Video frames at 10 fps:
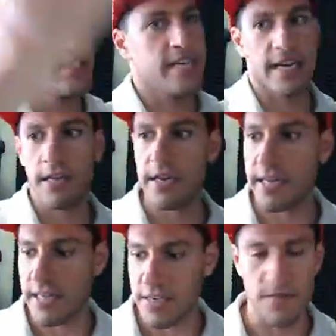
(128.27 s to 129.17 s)
Take a look
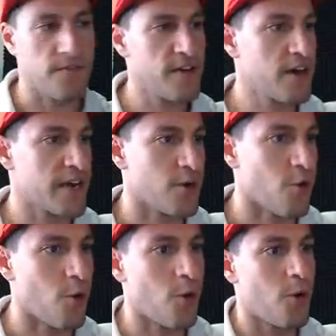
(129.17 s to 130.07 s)
at this very cool.
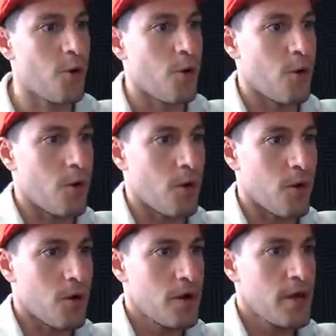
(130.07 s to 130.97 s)
Oh!